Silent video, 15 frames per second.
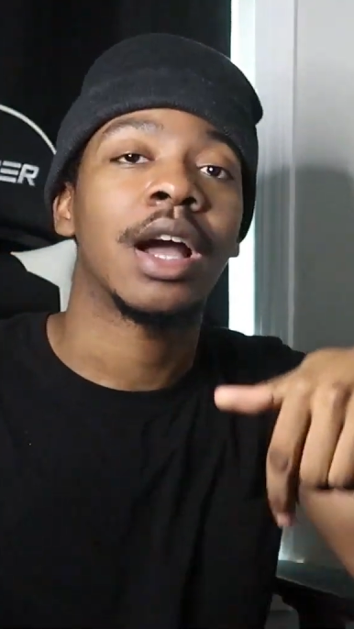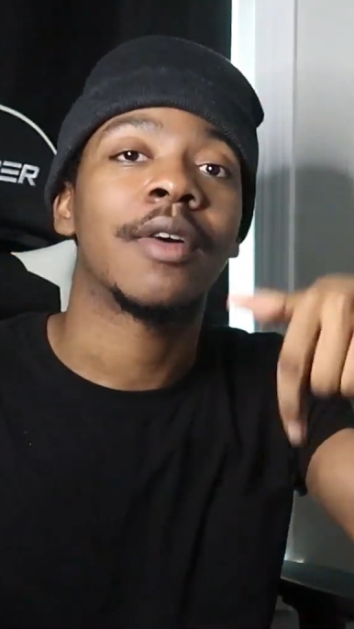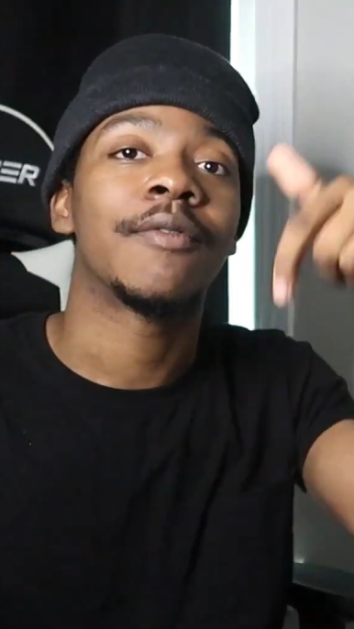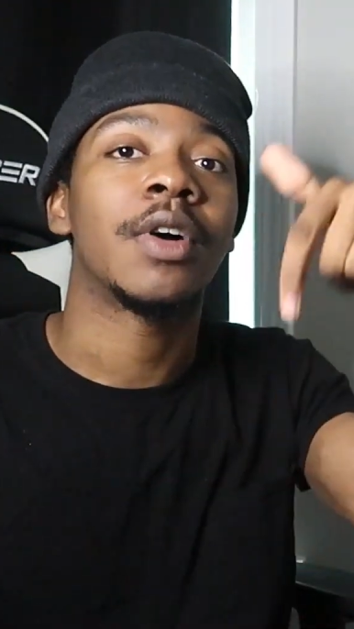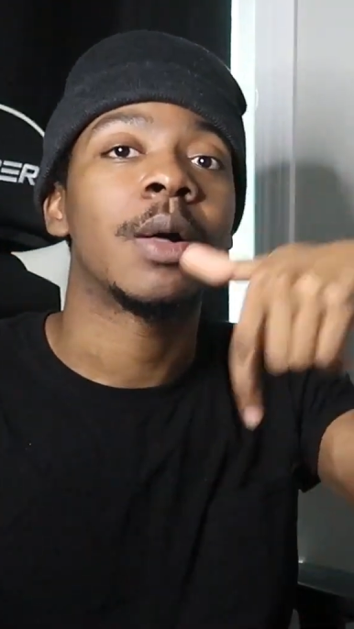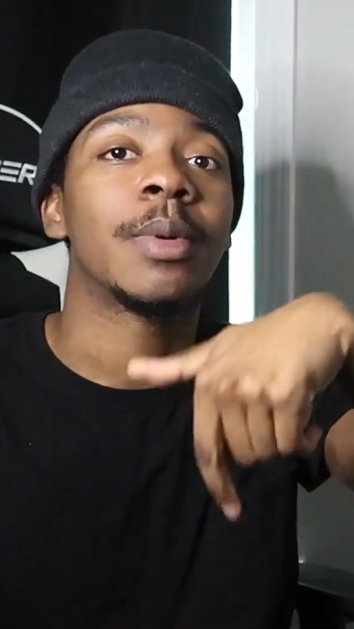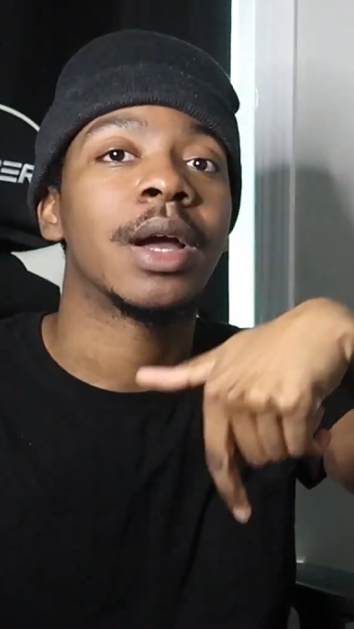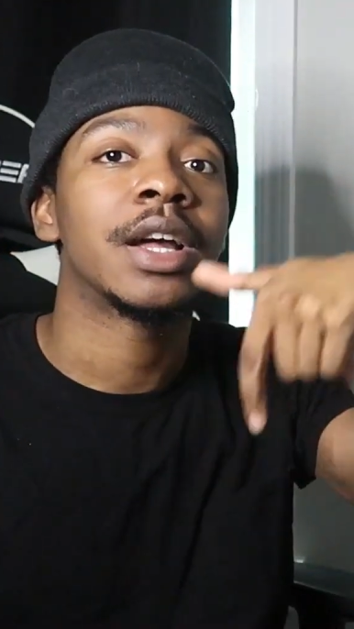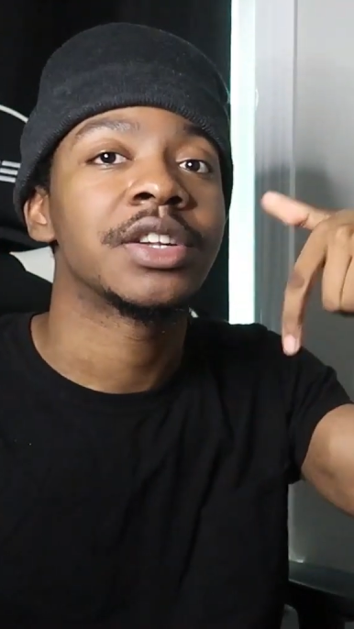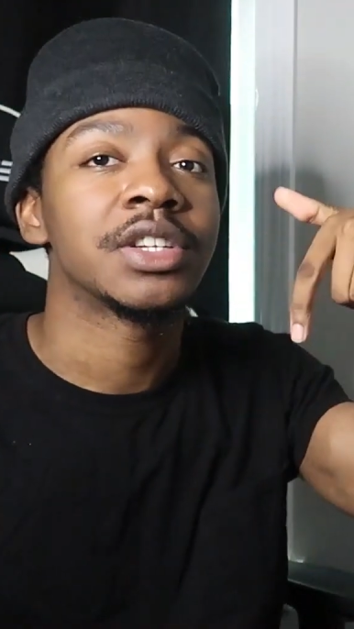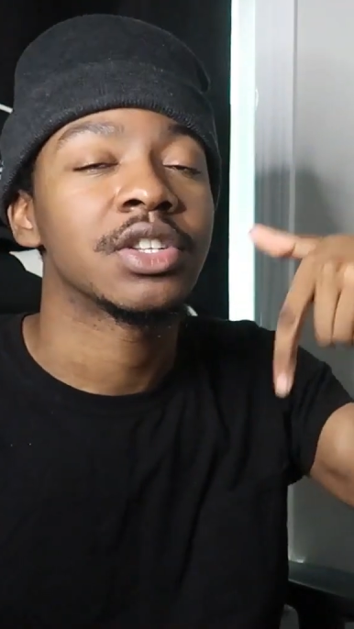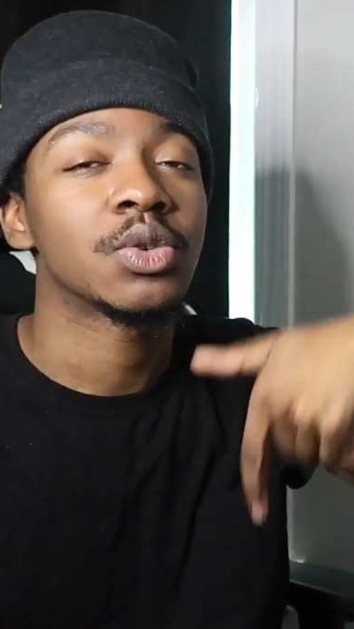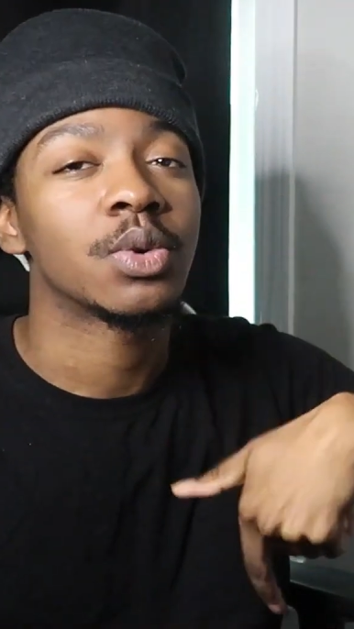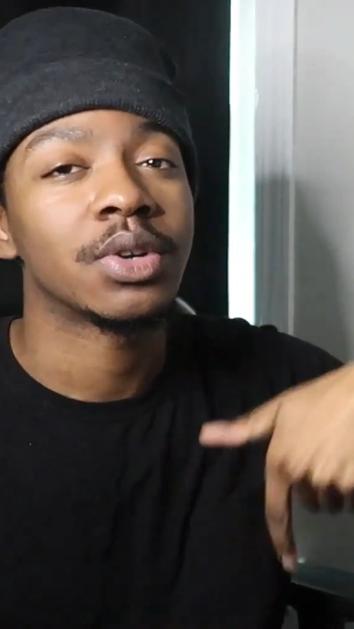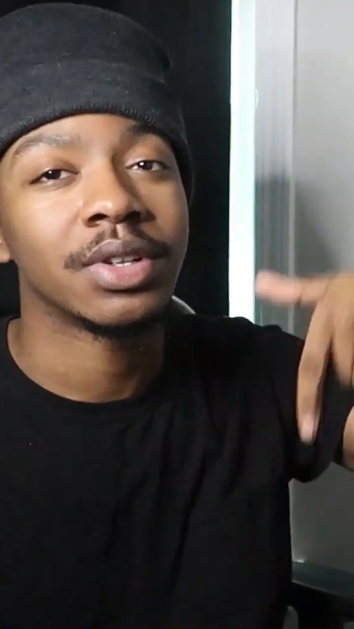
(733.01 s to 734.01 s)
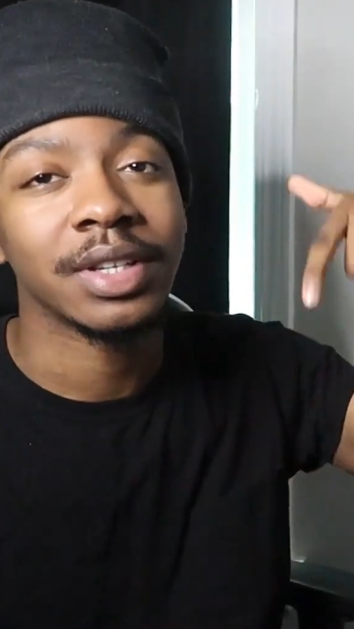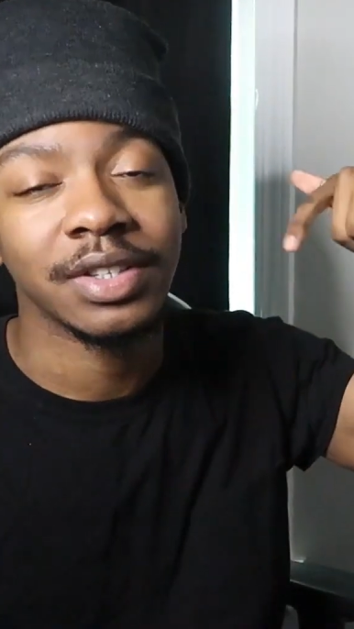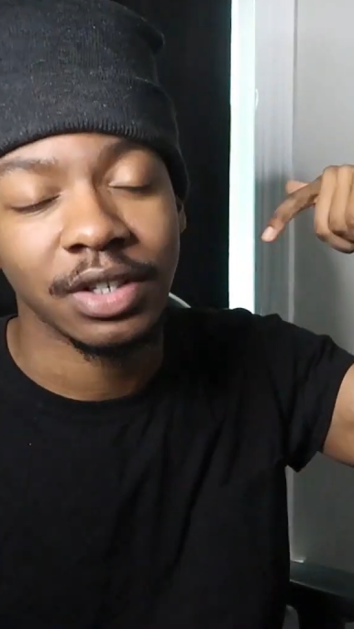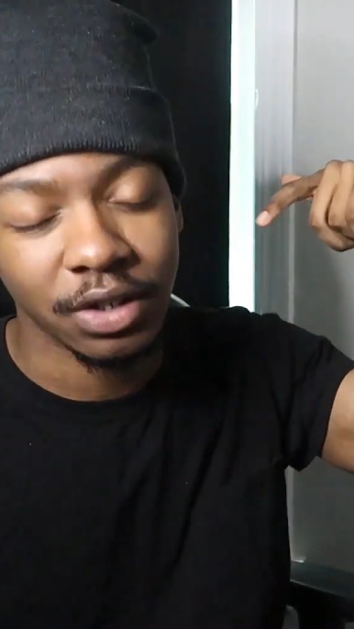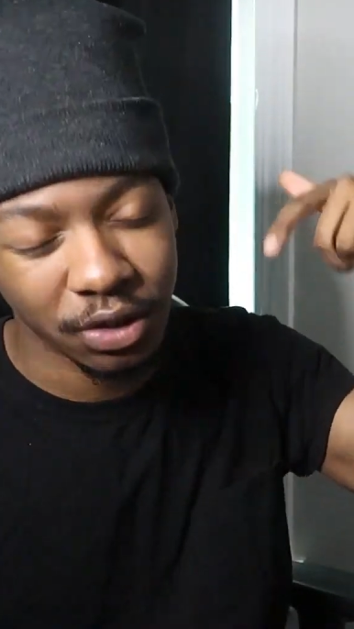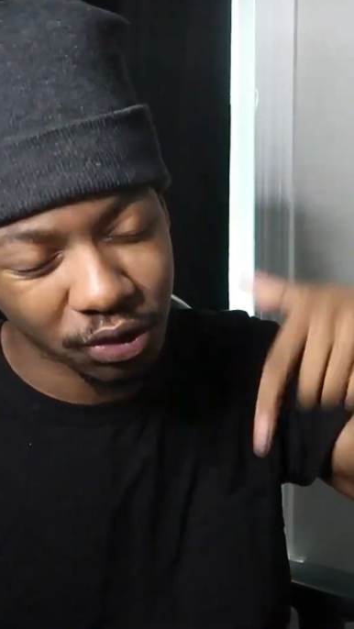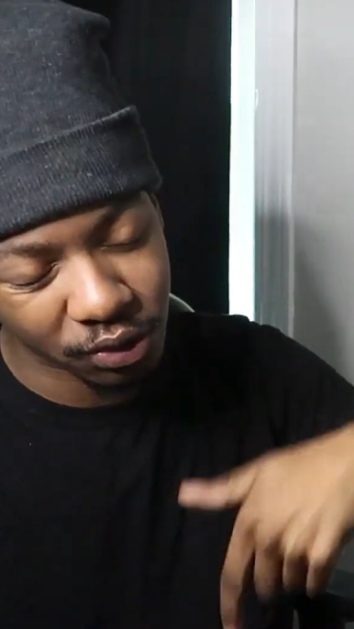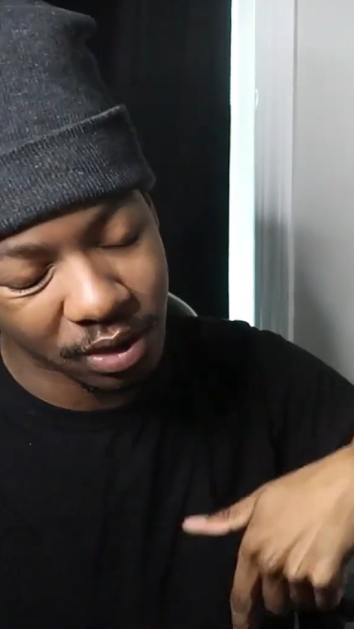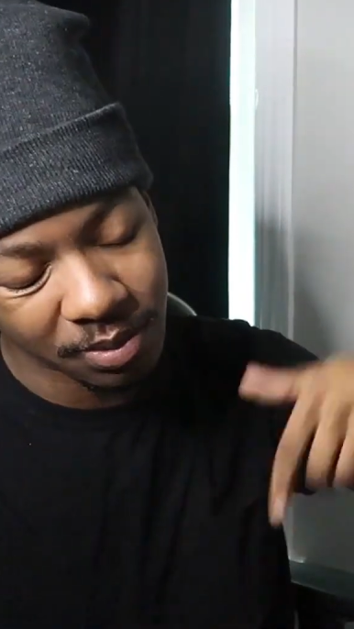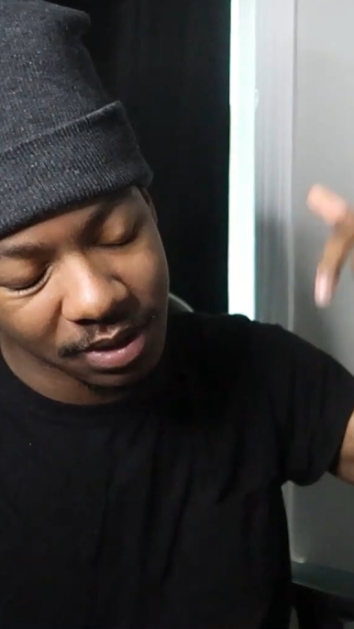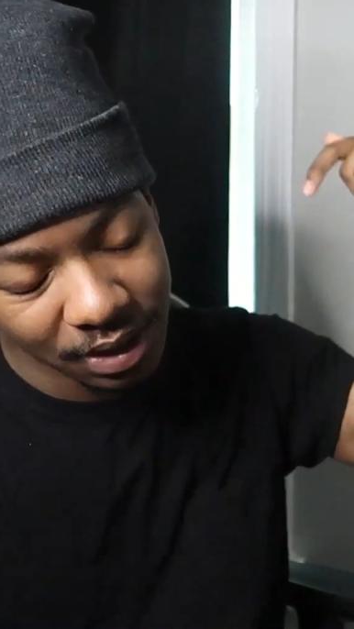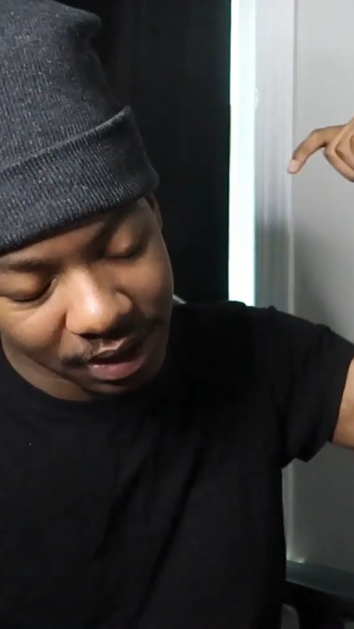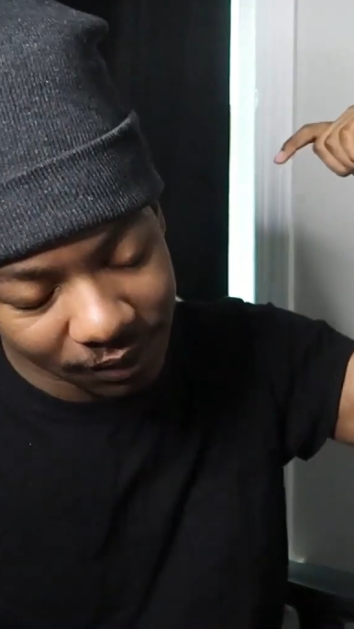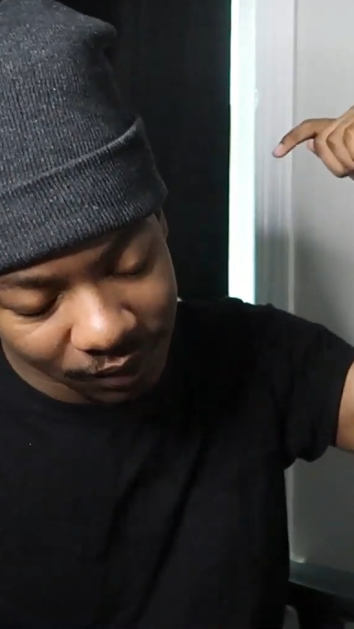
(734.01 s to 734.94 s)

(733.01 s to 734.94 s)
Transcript: y'all can follow me on IG and Twitter, links in the description.